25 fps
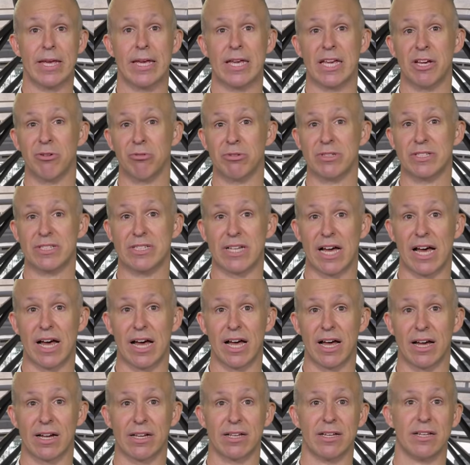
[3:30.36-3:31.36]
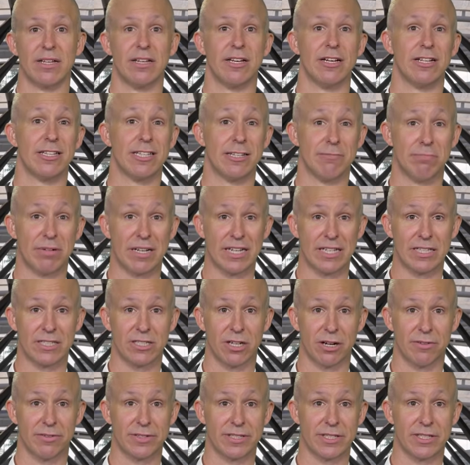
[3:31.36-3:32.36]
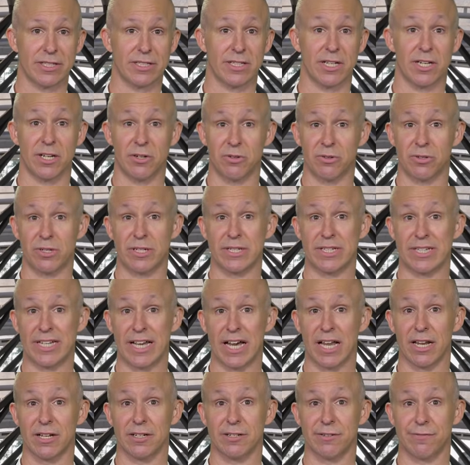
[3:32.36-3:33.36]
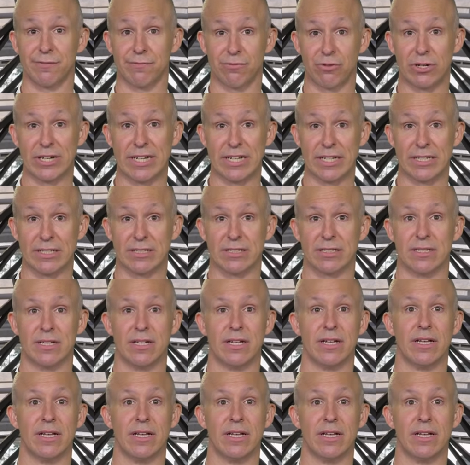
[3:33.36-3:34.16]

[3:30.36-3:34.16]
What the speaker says: It was dark. The police officers had ordered Diallo to freeze.